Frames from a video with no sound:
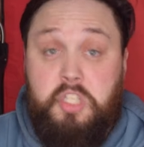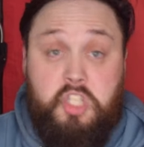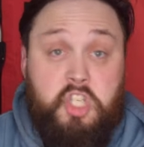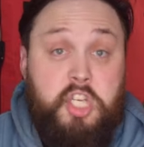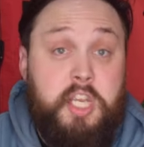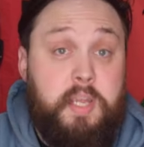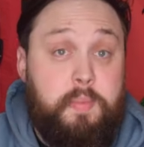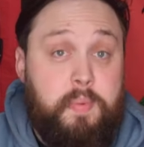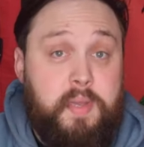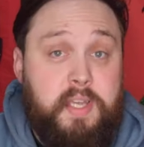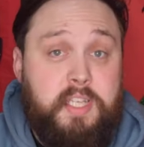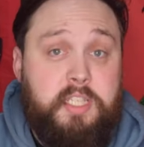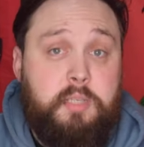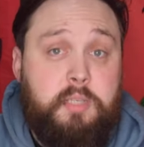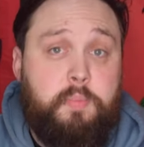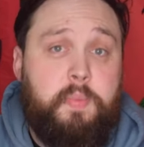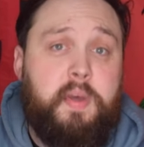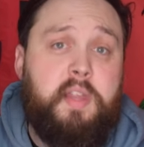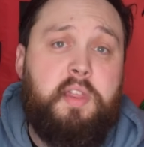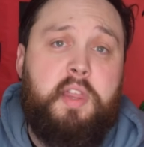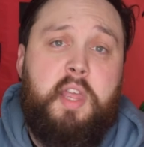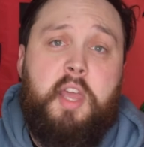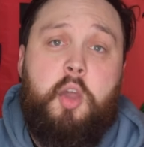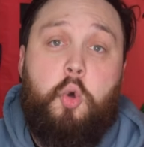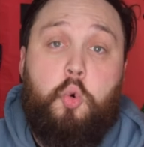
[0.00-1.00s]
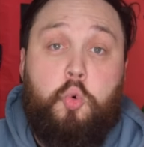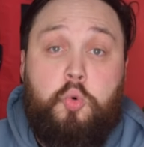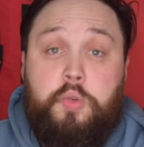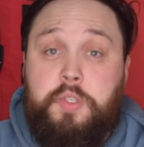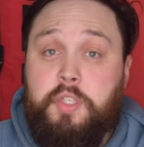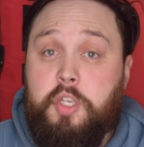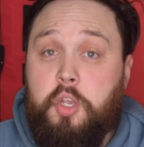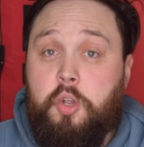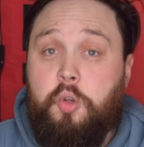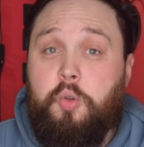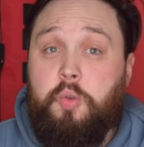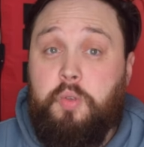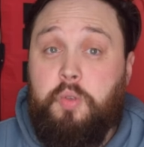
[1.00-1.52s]
cheapest, but they're
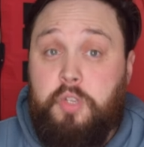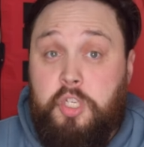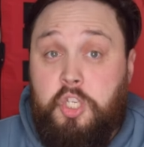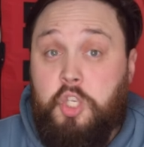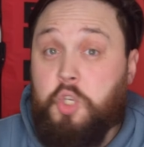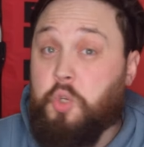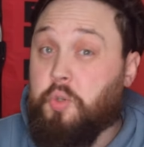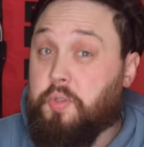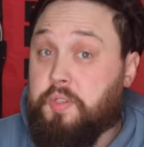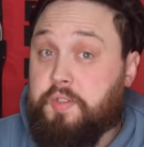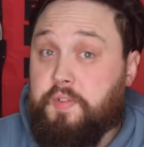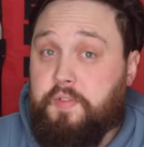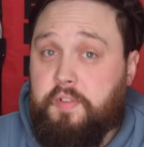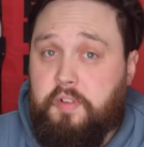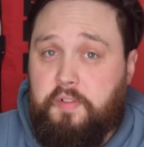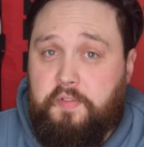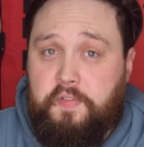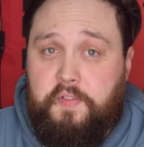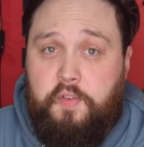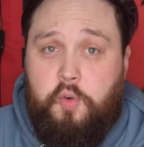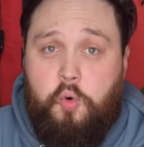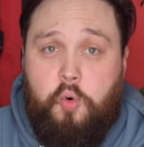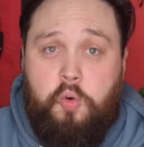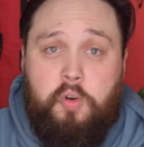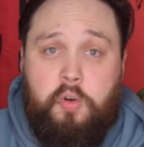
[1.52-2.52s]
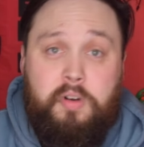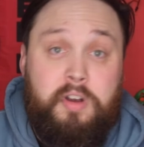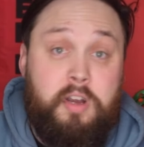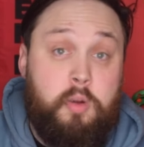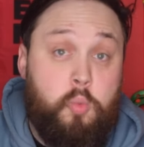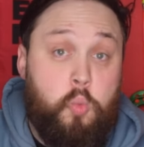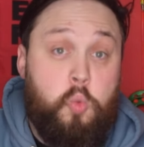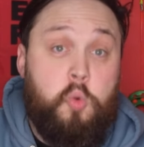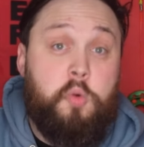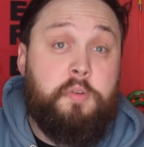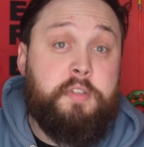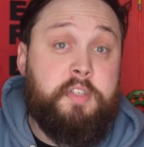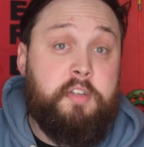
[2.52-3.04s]
also useful for
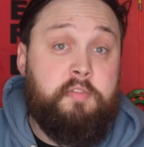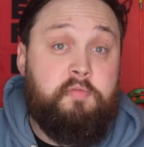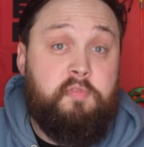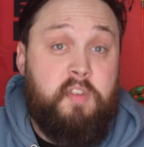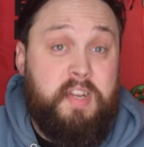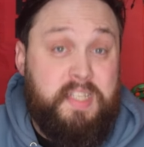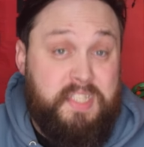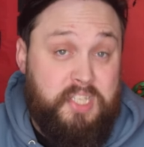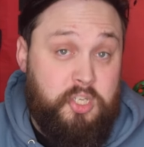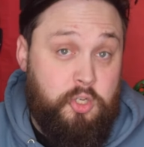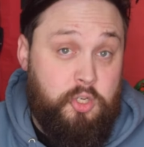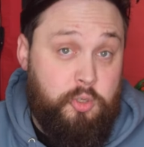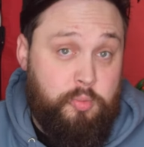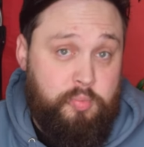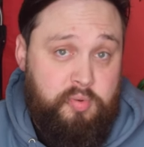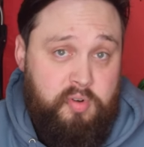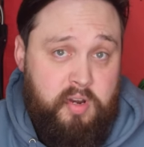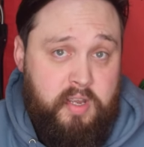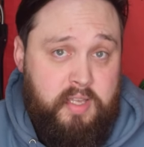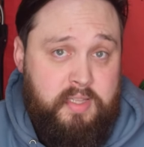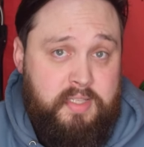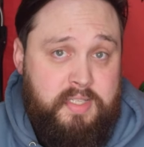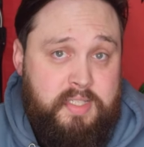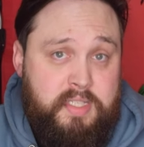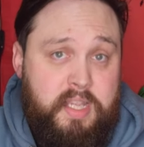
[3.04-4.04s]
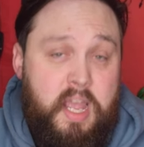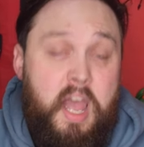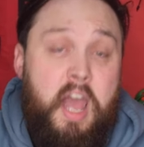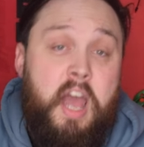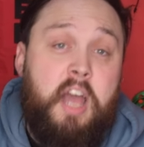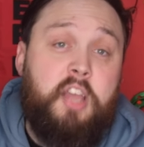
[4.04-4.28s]
water rescue breaths.